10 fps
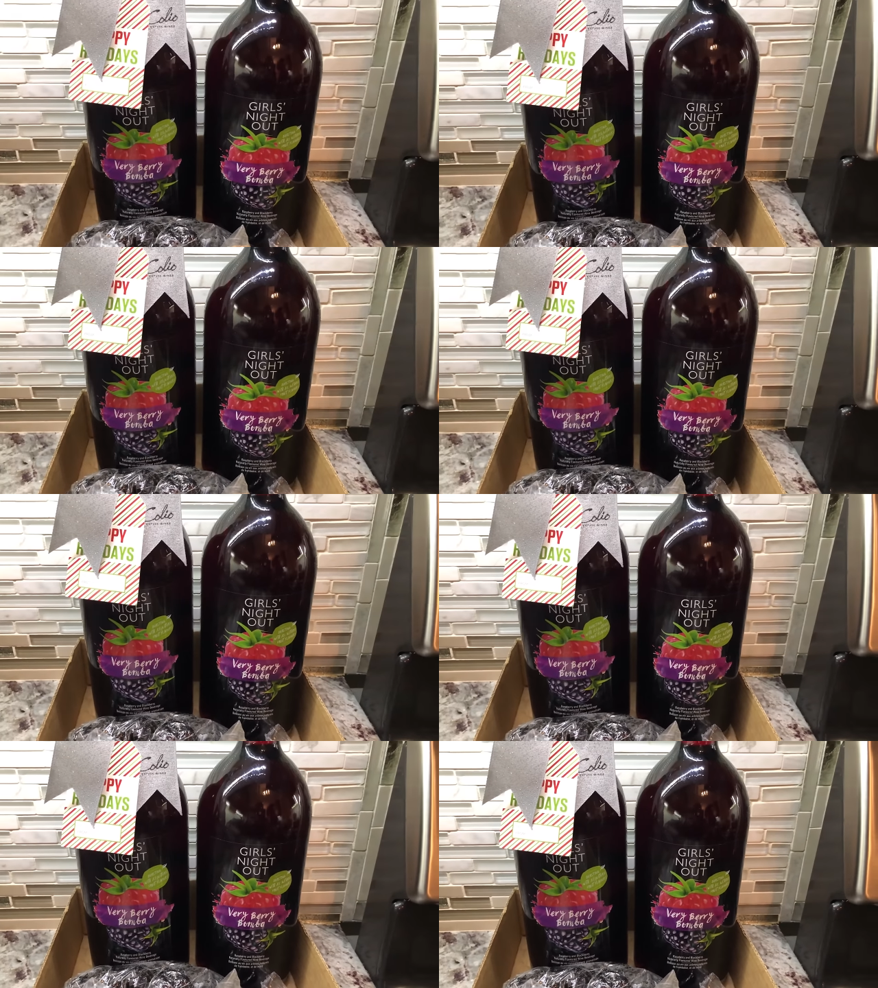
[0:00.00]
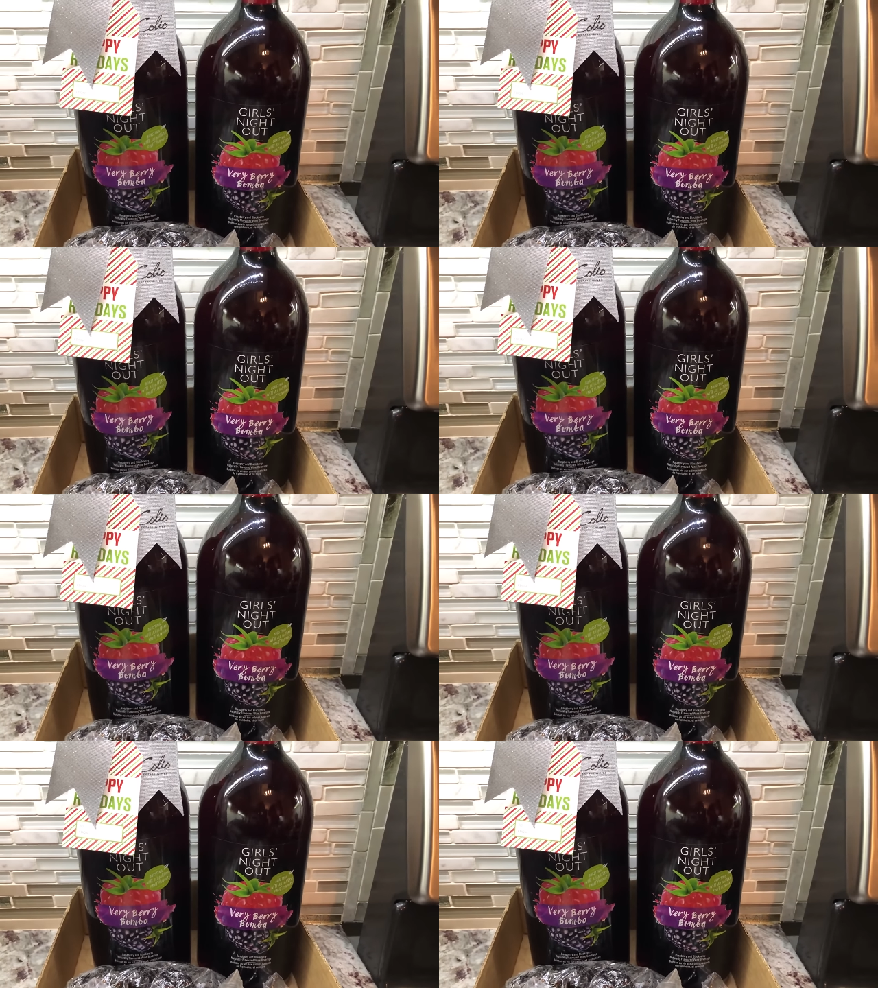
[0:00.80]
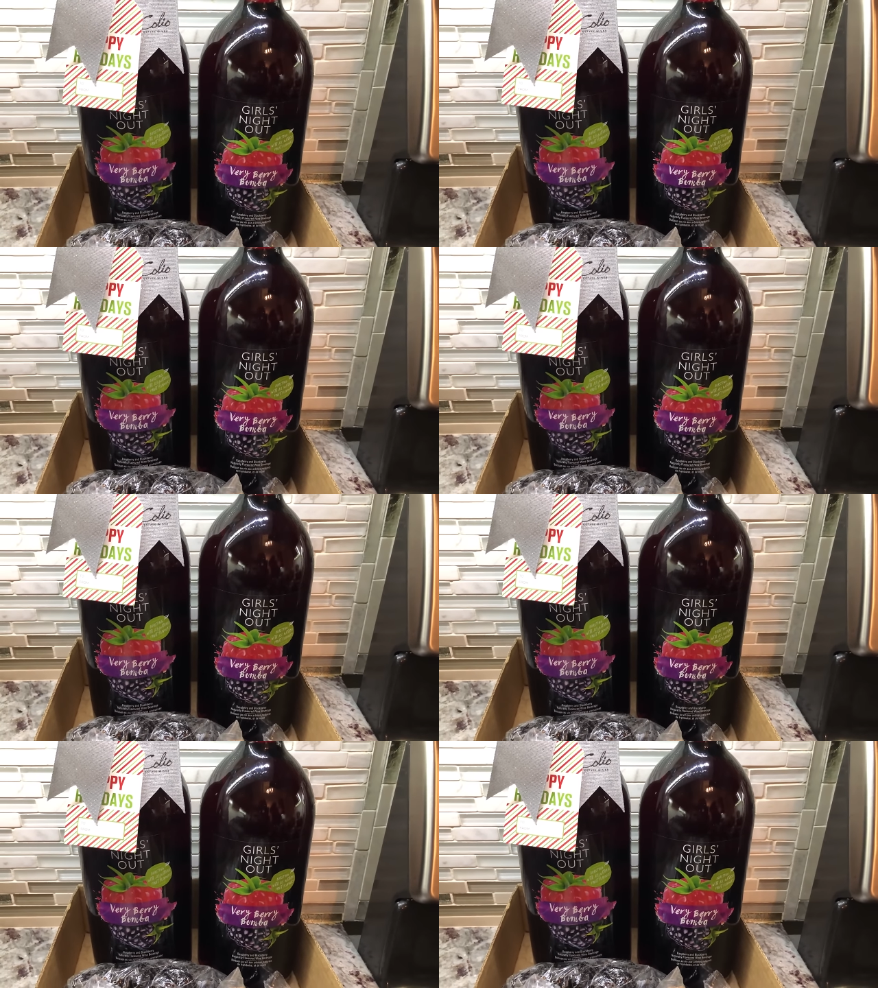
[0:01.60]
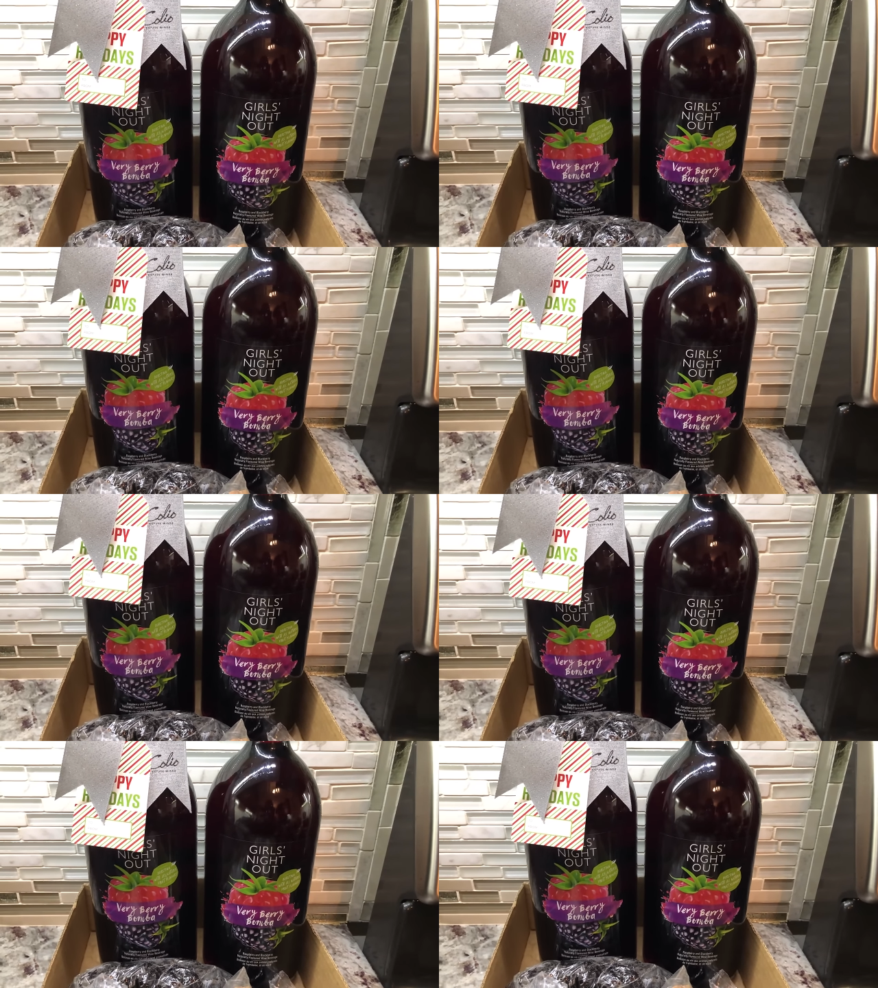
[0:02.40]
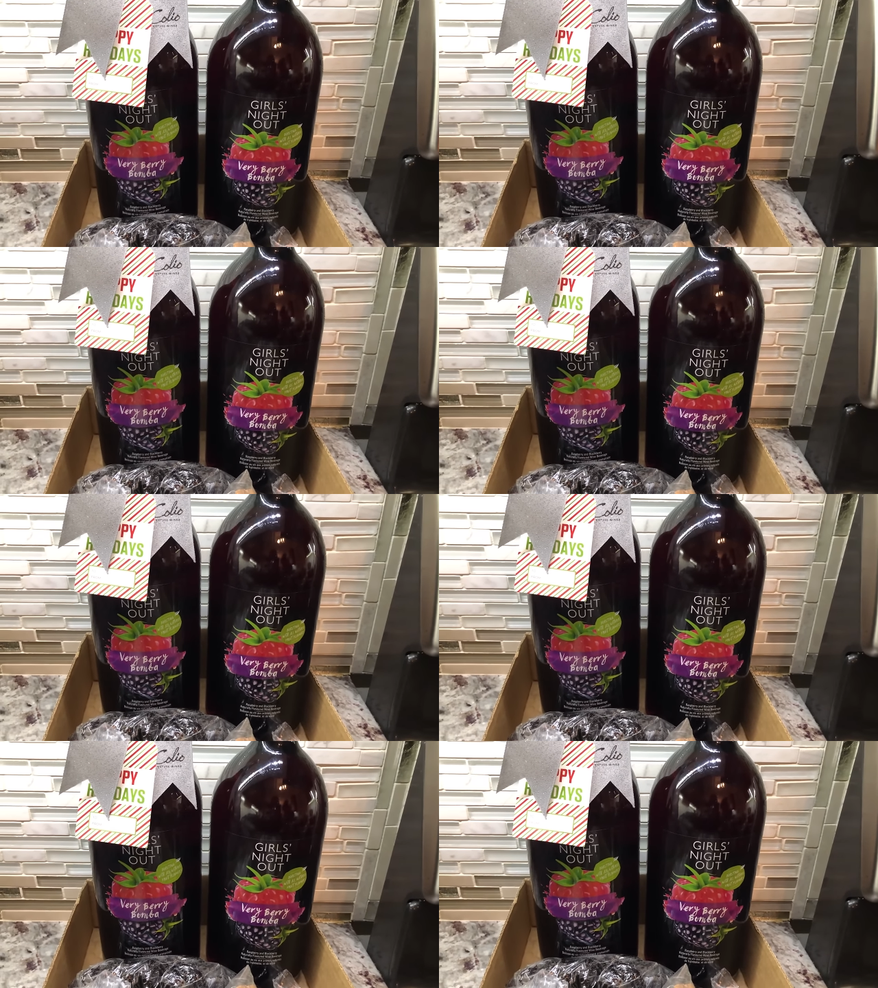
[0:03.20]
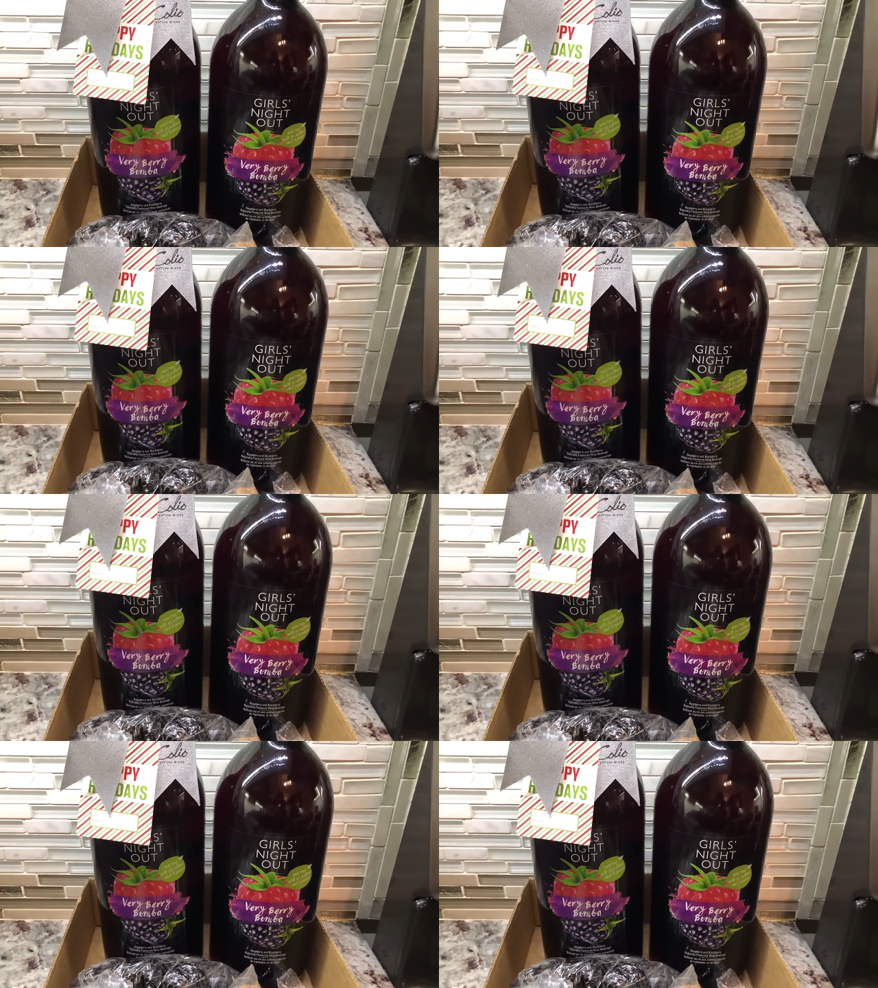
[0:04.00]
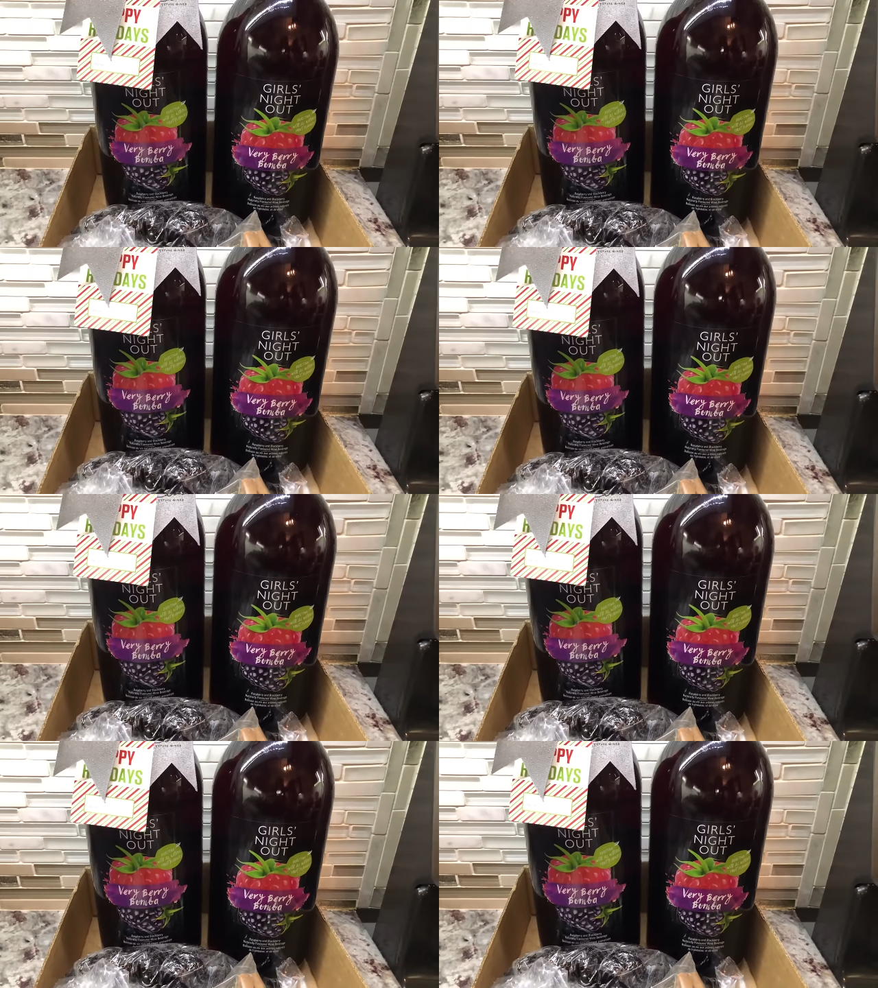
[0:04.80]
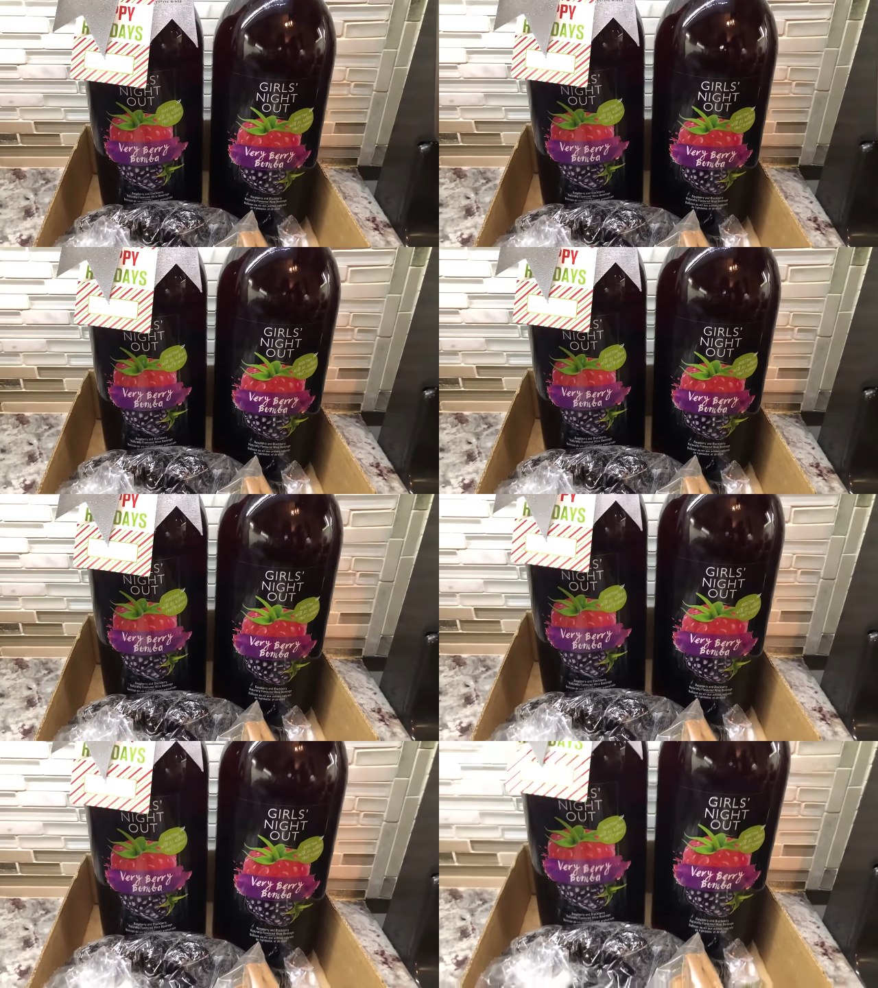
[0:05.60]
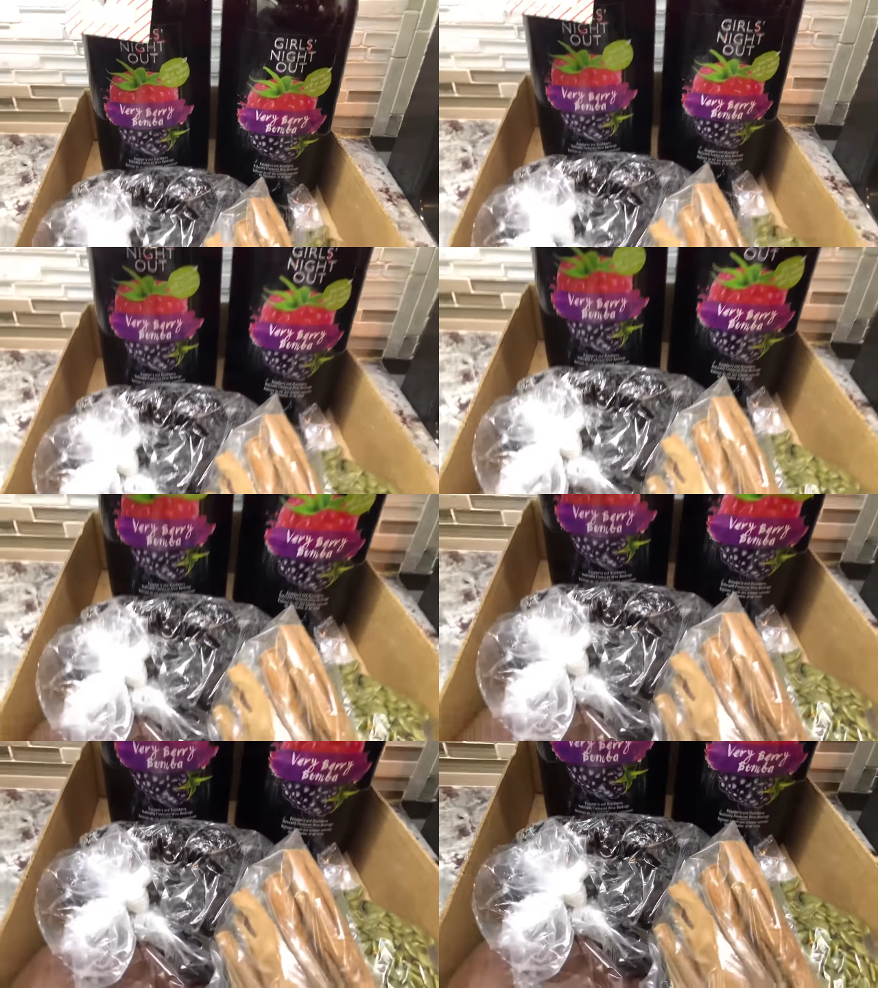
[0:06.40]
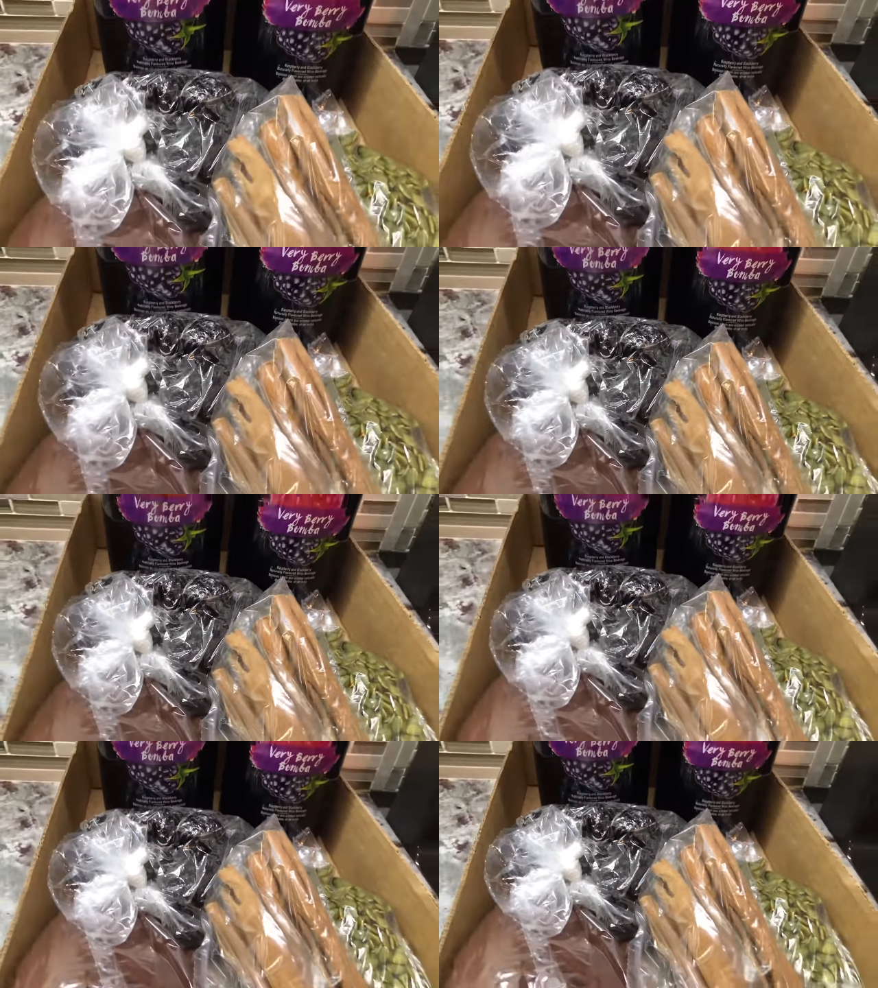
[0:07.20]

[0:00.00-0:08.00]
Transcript: (no speaker visible)